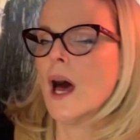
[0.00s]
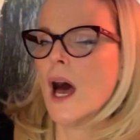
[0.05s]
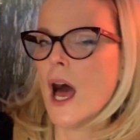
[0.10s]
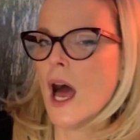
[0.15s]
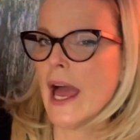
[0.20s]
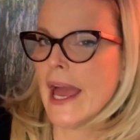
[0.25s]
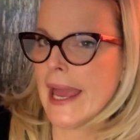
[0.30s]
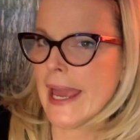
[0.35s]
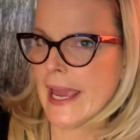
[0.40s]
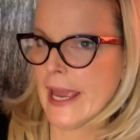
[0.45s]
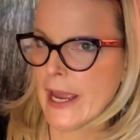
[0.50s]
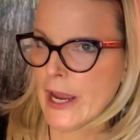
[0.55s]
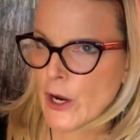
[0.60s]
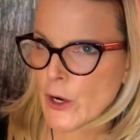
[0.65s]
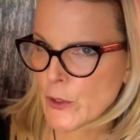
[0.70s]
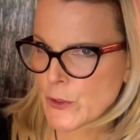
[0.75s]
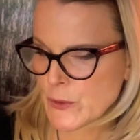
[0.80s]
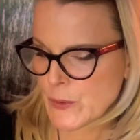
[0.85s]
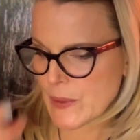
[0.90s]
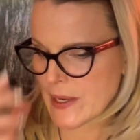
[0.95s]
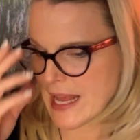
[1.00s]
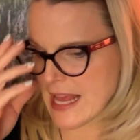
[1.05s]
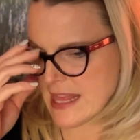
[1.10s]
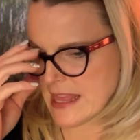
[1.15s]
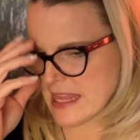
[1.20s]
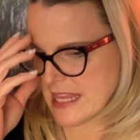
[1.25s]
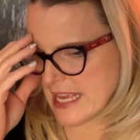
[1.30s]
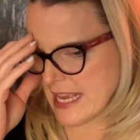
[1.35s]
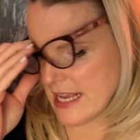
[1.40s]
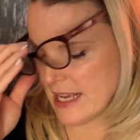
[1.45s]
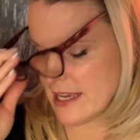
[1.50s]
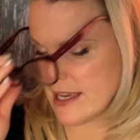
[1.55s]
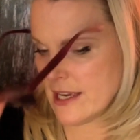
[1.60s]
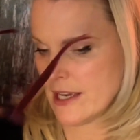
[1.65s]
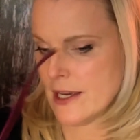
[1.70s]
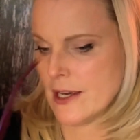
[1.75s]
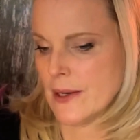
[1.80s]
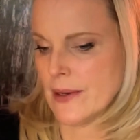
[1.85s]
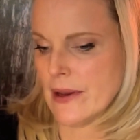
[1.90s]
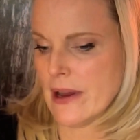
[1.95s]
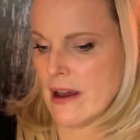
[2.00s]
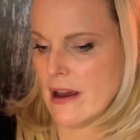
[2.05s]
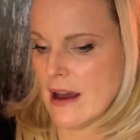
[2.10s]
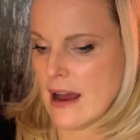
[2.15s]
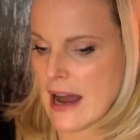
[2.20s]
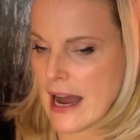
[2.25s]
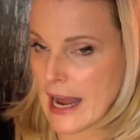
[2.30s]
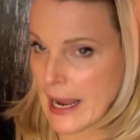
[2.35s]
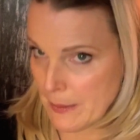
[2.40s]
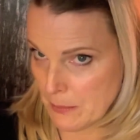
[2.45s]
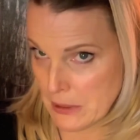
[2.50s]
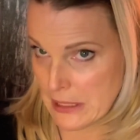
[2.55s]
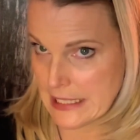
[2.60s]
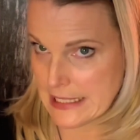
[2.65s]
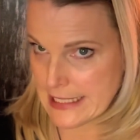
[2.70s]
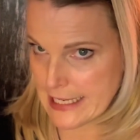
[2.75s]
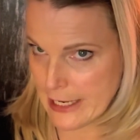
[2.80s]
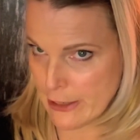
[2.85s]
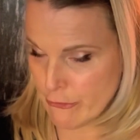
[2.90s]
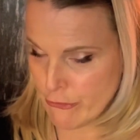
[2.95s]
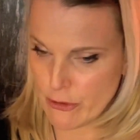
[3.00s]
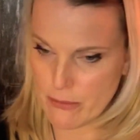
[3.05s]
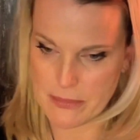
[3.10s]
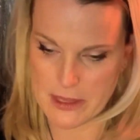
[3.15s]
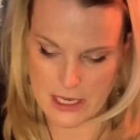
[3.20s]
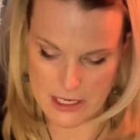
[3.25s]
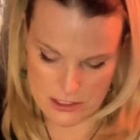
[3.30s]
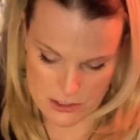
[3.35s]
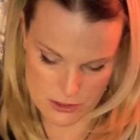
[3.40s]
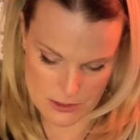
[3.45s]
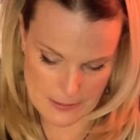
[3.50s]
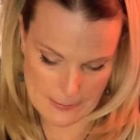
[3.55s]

Here's what I think I'm going to take from this.